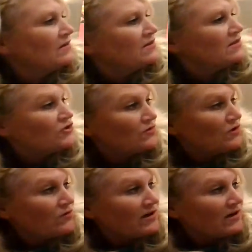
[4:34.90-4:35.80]
Did you
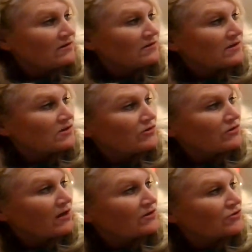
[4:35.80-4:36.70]
know that industrial
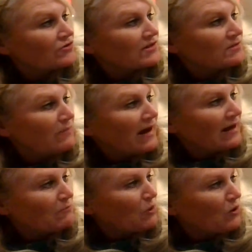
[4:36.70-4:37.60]
countries
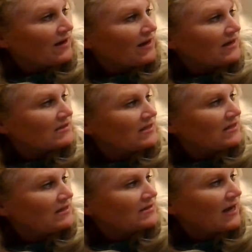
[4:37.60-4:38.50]
buy more than
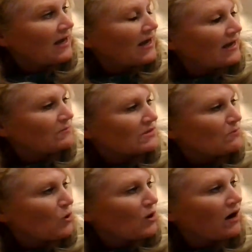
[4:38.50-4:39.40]
18 times
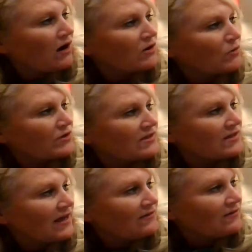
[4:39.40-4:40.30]
more hardwood
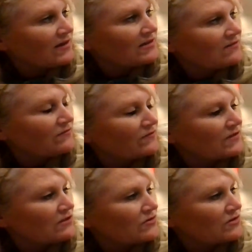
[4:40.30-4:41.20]
today than they did 50
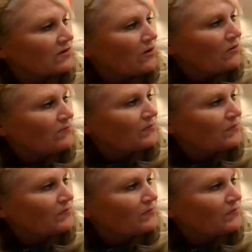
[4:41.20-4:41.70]
years ago?